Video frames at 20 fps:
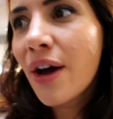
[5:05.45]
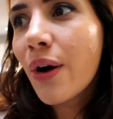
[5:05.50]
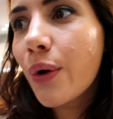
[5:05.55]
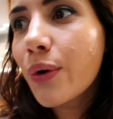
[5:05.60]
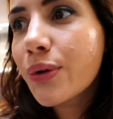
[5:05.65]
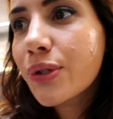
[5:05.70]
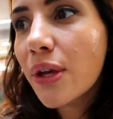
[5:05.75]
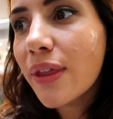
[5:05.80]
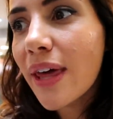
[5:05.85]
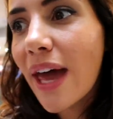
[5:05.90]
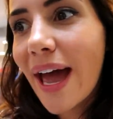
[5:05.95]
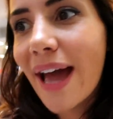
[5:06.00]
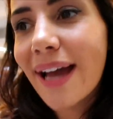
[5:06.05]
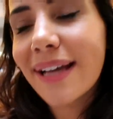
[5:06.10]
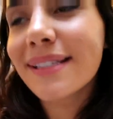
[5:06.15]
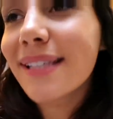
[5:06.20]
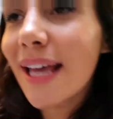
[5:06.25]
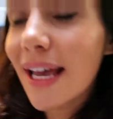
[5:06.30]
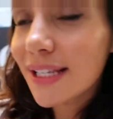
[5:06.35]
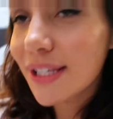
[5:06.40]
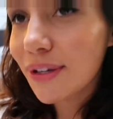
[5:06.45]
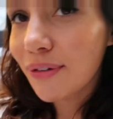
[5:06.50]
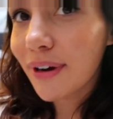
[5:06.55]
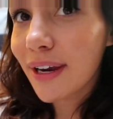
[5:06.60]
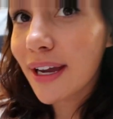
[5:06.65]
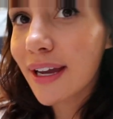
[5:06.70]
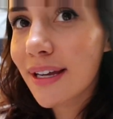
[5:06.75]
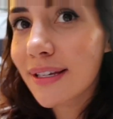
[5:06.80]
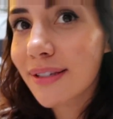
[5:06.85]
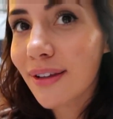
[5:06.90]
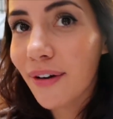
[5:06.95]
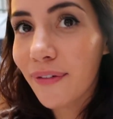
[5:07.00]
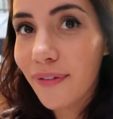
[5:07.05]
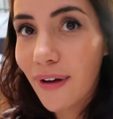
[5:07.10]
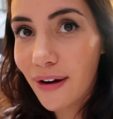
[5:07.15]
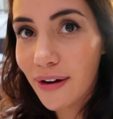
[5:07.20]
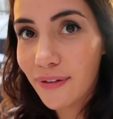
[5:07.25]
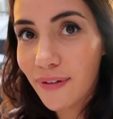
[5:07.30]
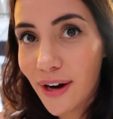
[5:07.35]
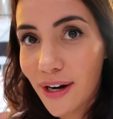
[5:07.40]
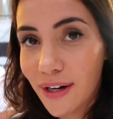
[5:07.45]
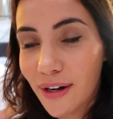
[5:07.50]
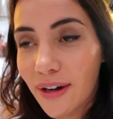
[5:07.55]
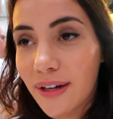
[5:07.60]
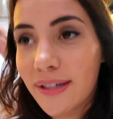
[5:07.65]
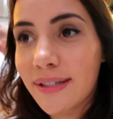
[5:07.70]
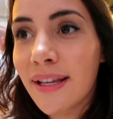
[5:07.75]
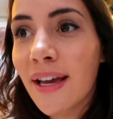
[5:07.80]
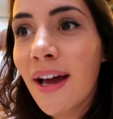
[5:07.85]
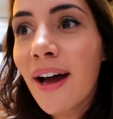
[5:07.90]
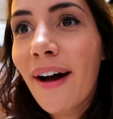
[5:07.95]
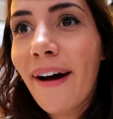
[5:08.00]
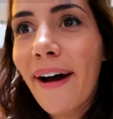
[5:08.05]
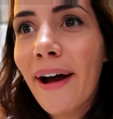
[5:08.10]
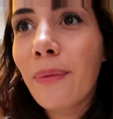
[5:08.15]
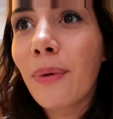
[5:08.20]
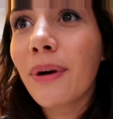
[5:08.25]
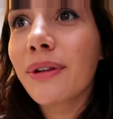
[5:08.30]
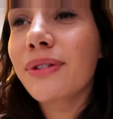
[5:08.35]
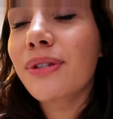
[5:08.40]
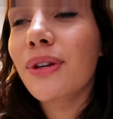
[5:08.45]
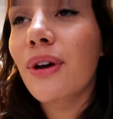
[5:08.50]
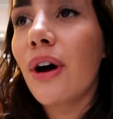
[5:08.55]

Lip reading: Also, their accessories are very, very nice. I once